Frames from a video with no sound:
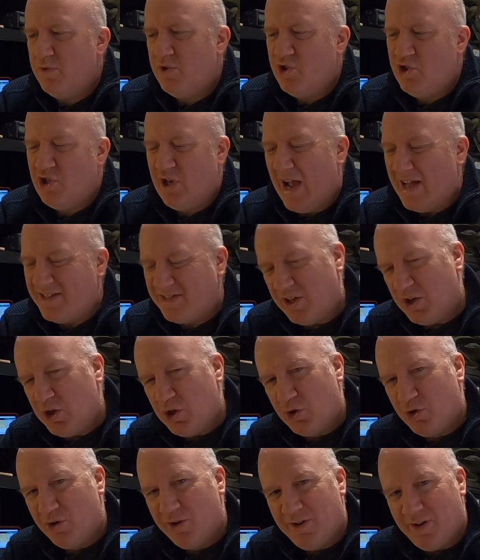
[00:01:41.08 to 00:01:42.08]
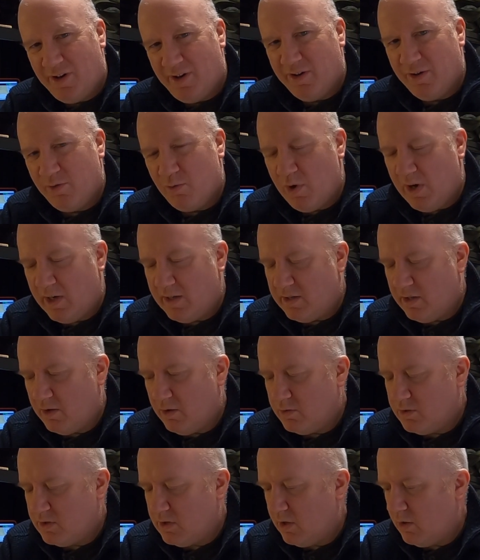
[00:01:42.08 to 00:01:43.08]
chatter on the
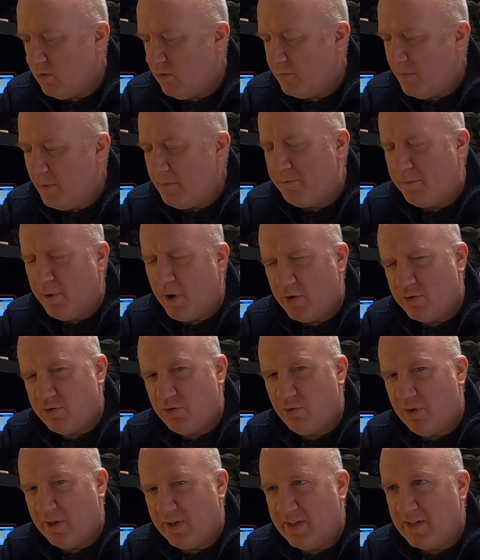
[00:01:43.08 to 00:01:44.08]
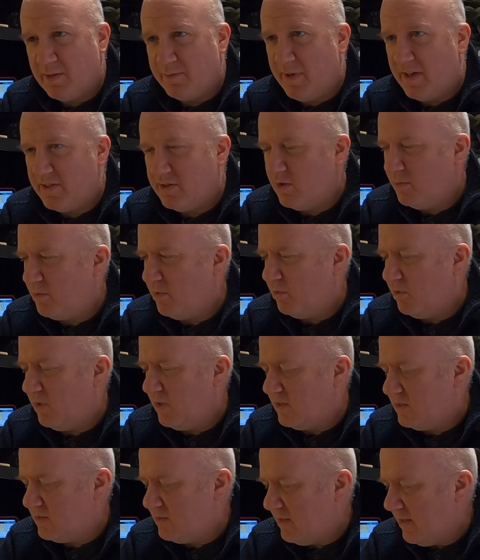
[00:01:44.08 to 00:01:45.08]
radio. So I've been pottering this past couple of
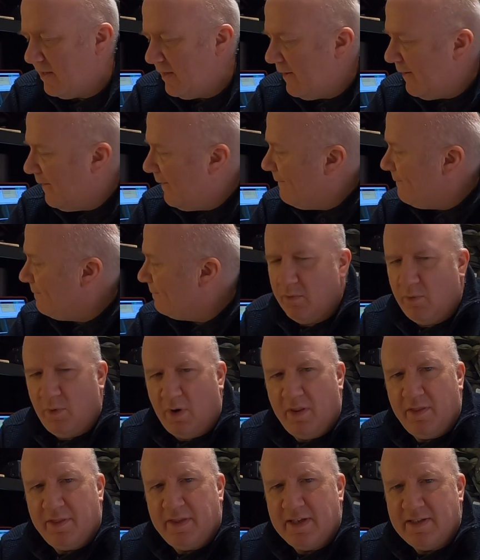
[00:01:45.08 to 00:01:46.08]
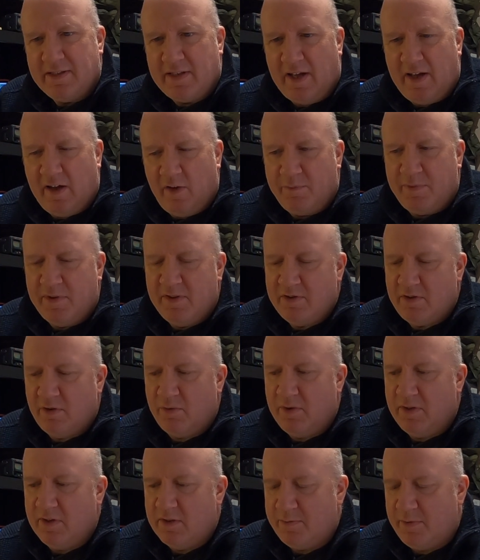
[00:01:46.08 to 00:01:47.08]
weeks. One of the things that I have been
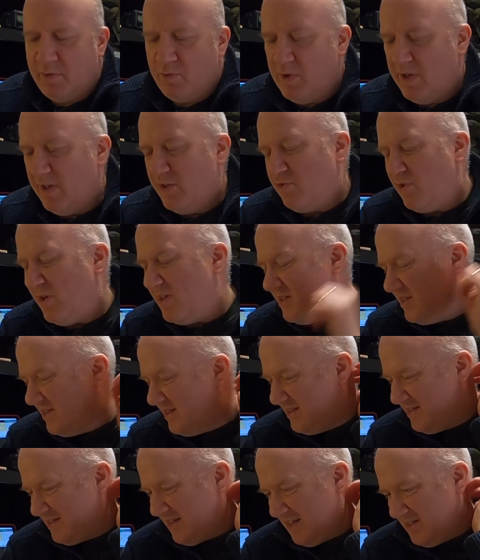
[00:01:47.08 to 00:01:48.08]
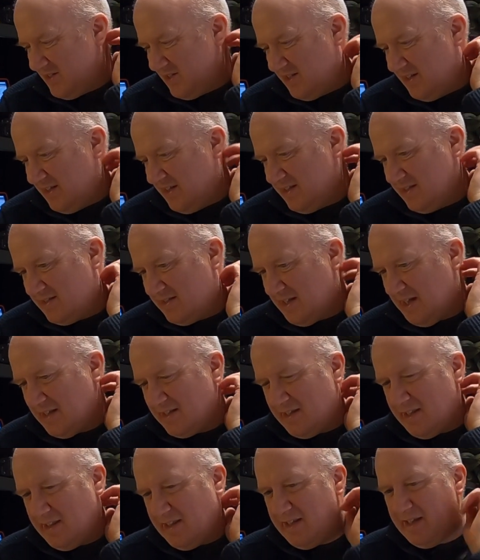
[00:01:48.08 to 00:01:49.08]
doing that's been really interesting is actually
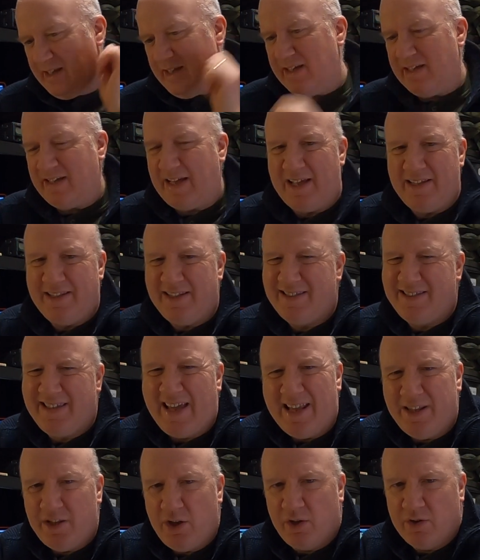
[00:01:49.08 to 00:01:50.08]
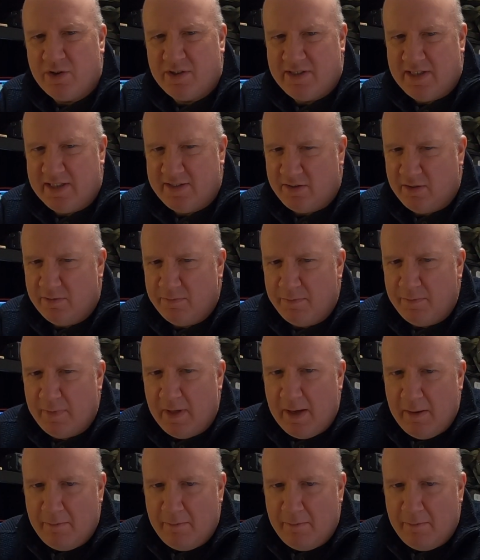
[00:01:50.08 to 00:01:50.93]
getting the satnogs system